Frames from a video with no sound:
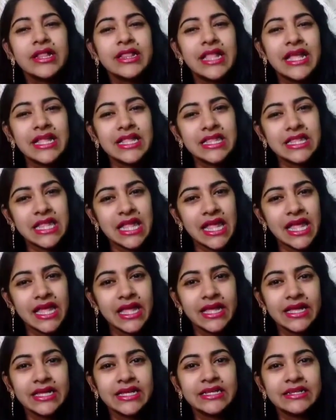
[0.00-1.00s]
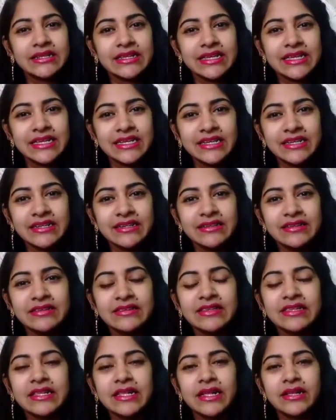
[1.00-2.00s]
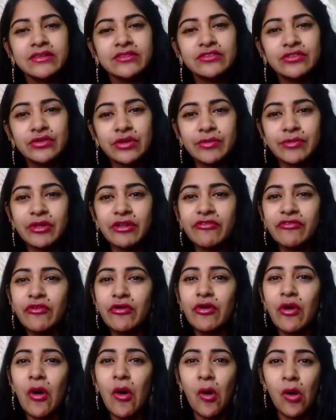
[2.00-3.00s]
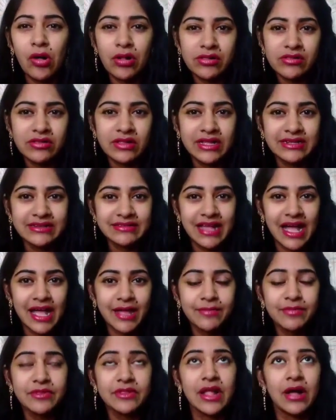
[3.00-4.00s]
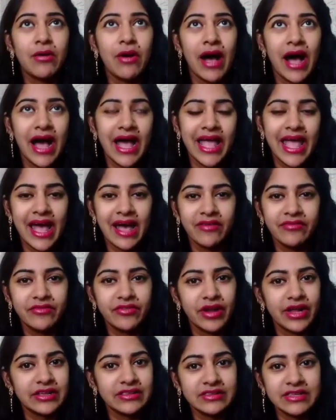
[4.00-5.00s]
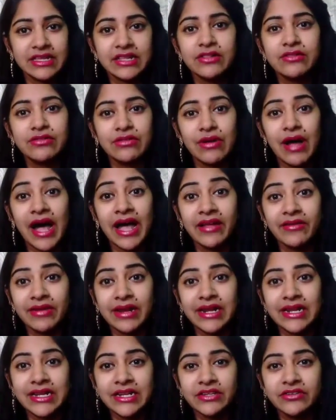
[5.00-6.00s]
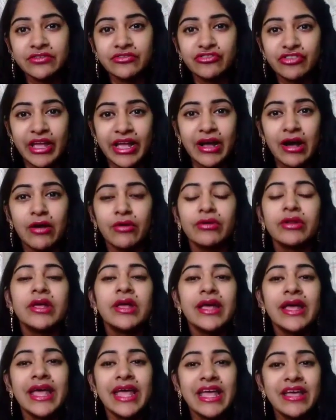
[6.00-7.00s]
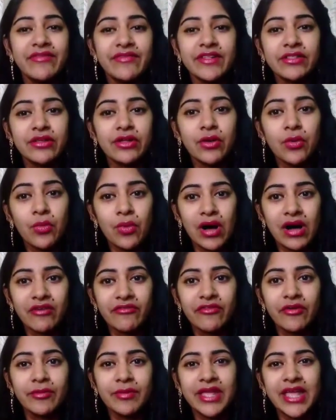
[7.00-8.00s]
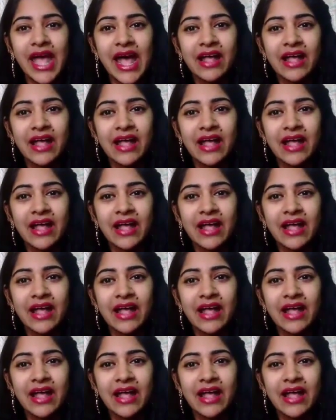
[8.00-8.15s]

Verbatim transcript: They say it is suitable for all skin types. Now I have dry skin so I really need to check out if it's going to work for me.